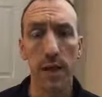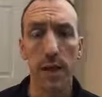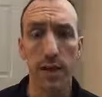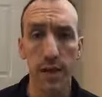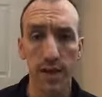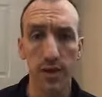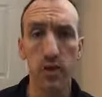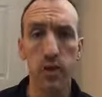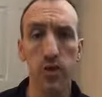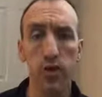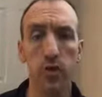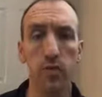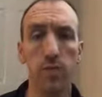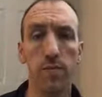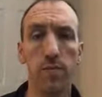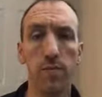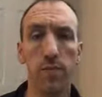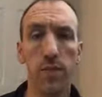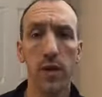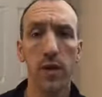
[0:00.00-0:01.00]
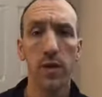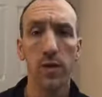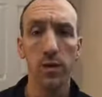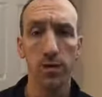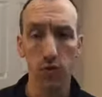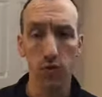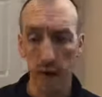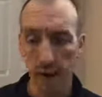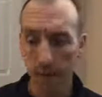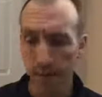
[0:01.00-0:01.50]
And it's true.
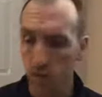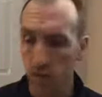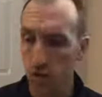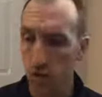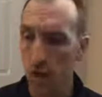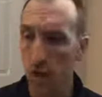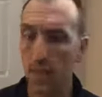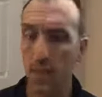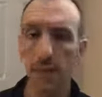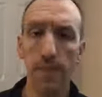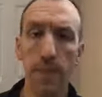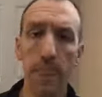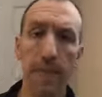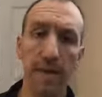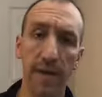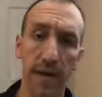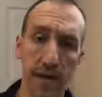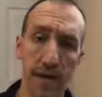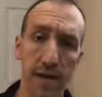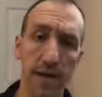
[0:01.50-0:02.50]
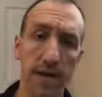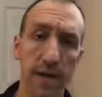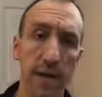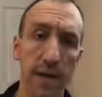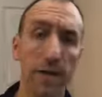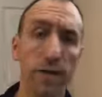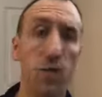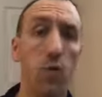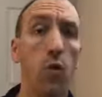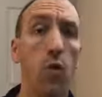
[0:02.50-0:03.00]
You drop the drama and
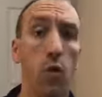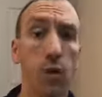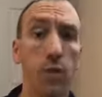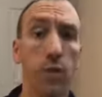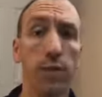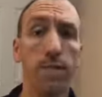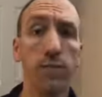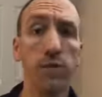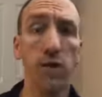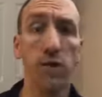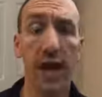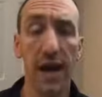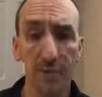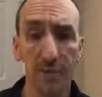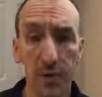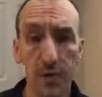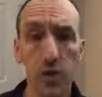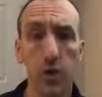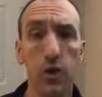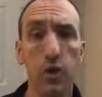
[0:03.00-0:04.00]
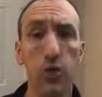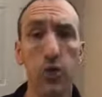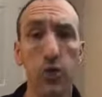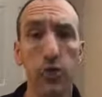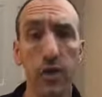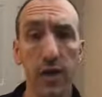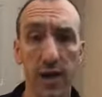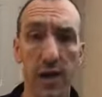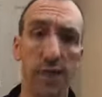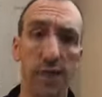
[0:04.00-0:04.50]
get to work. You have to
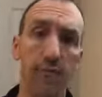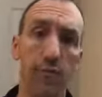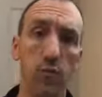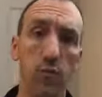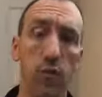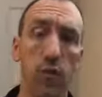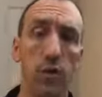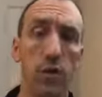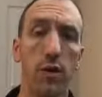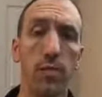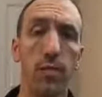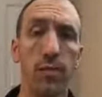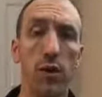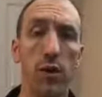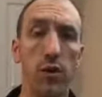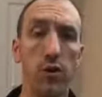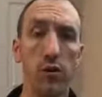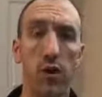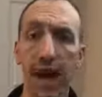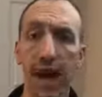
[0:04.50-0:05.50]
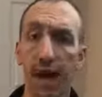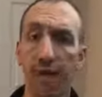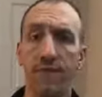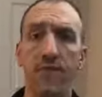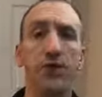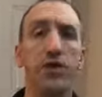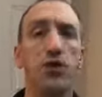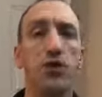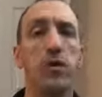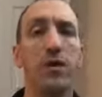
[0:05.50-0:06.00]
do the effing work, and you
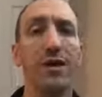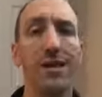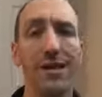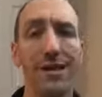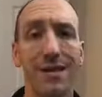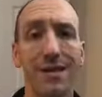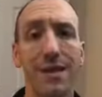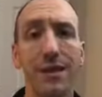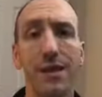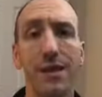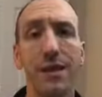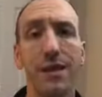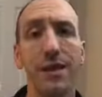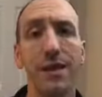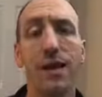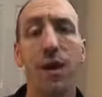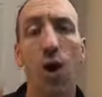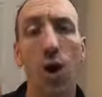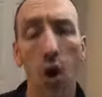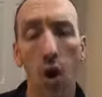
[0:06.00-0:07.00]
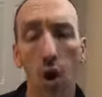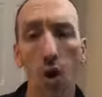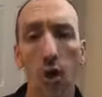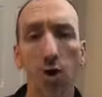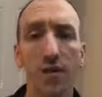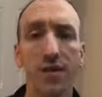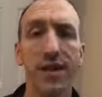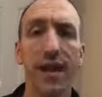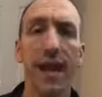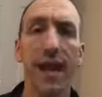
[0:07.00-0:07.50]
have to do it consistently
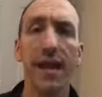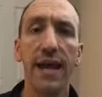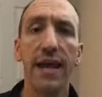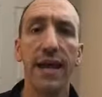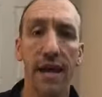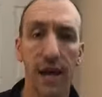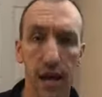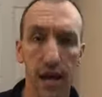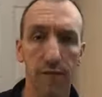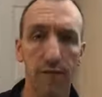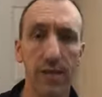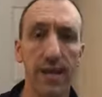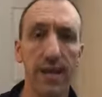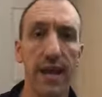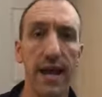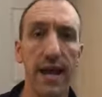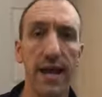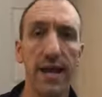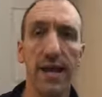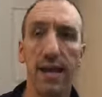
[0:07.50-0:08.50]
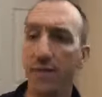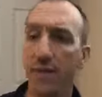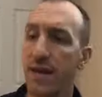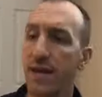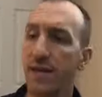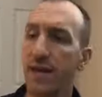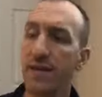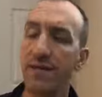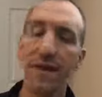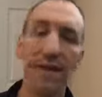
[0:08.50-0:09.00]
all day, every day.
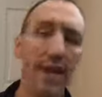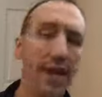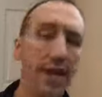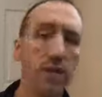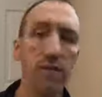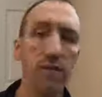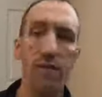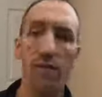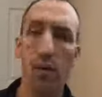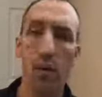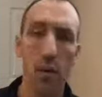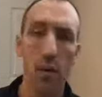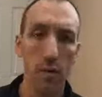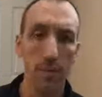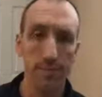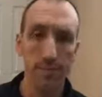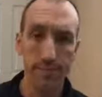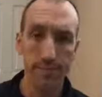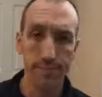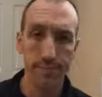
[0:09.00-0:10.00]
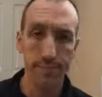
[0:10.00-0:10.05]
Because at the end of it all,